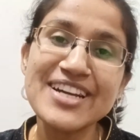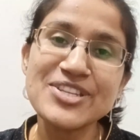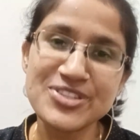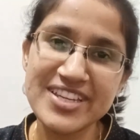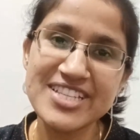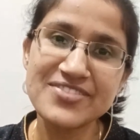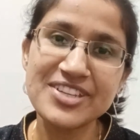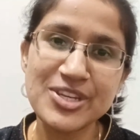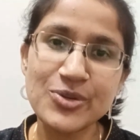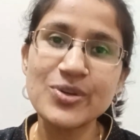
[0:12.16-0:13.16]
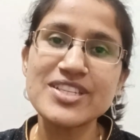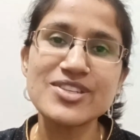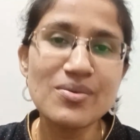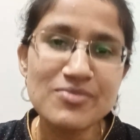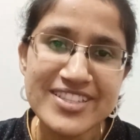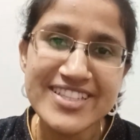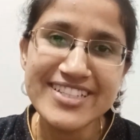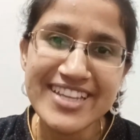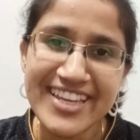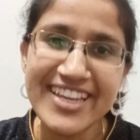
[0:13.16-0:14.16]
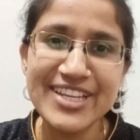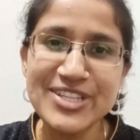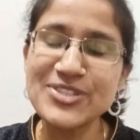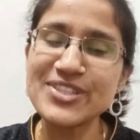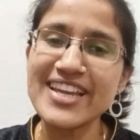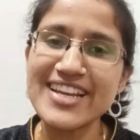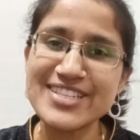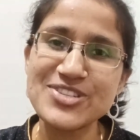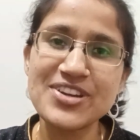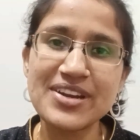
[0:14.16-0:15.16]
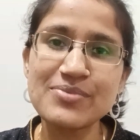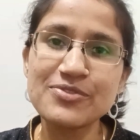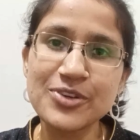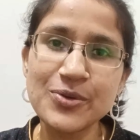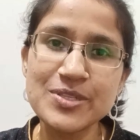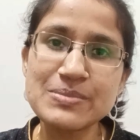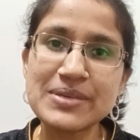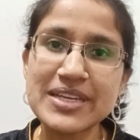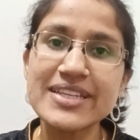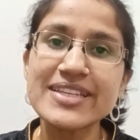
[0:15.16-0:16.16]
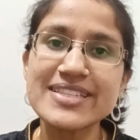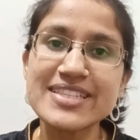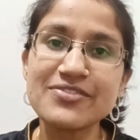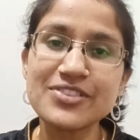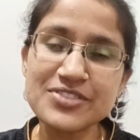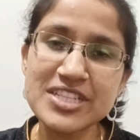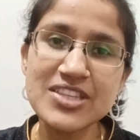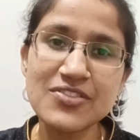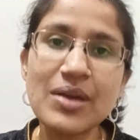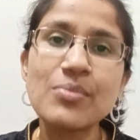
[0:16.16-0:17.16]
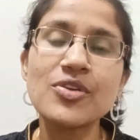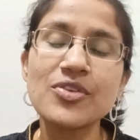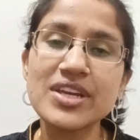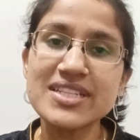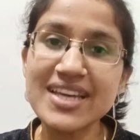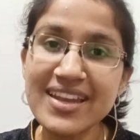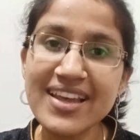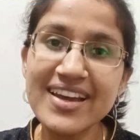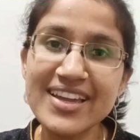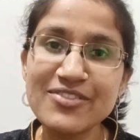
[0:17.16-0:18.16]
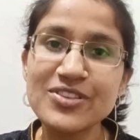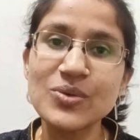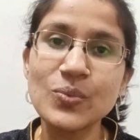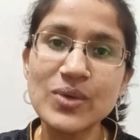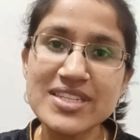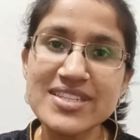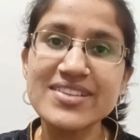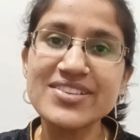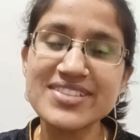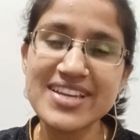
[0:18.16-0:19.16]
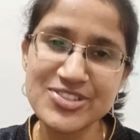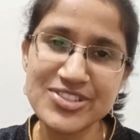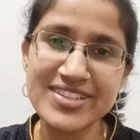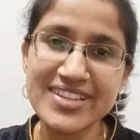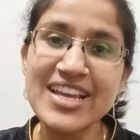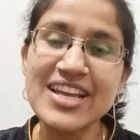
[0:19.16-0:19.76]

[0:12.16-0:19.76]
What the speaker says: Today's video is obviously dedicated to the SHRM folks because the 15th February deadline for the winter session,